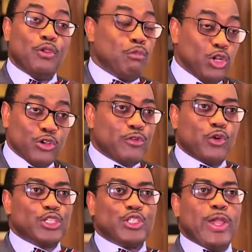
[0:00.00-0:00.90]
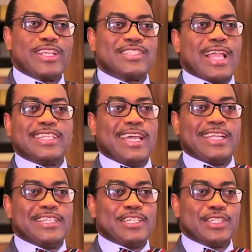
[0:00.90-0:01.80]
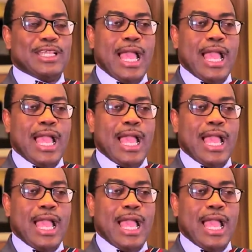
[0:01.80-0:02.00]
We look forward to your exciting ideas